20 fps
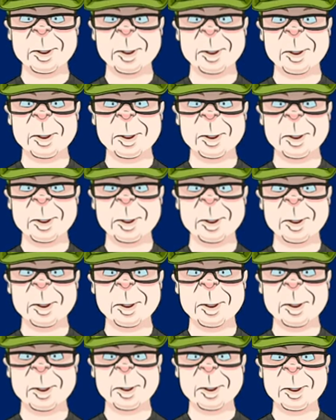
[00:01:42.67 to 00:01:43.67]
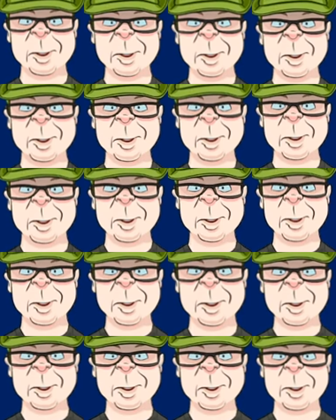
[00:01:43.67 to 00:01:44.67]

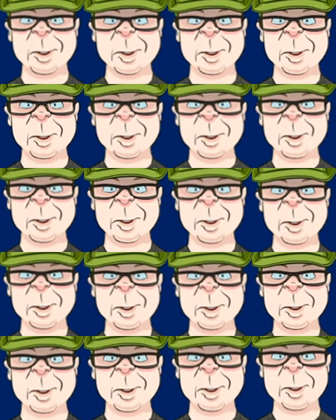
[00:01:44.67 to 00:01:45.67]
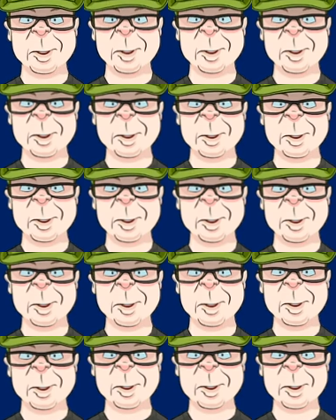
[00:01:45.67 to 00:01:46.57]
(silent)